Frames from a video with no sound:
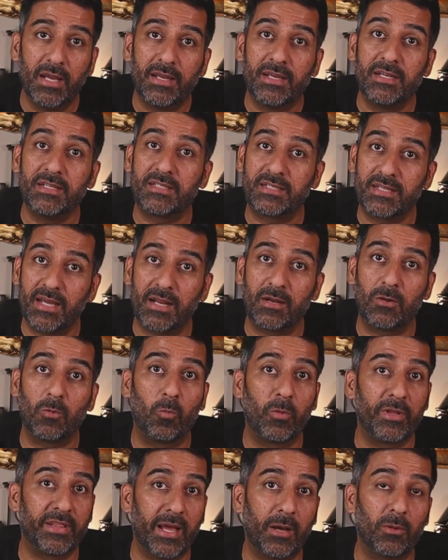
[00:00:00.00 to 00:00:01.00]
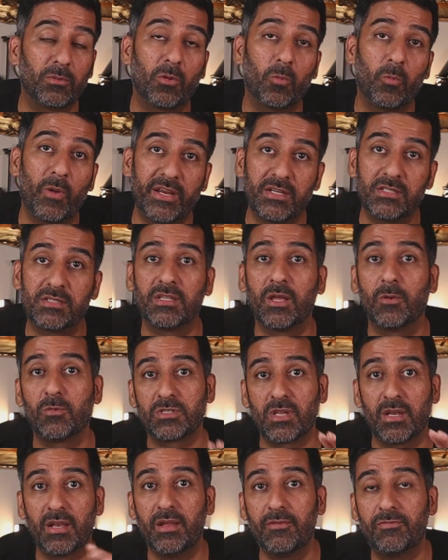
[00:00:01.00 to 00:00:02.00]
he said without the wings there
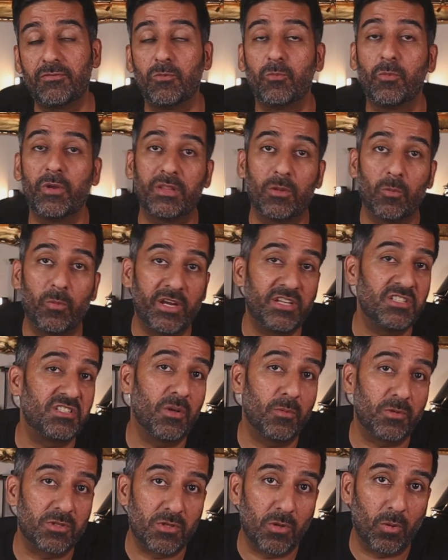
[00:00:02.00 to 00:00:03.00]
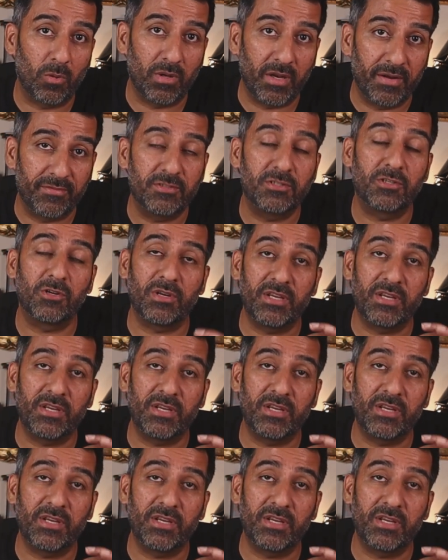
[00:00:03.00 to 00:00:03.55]
was a lift, with the wings there was no lift.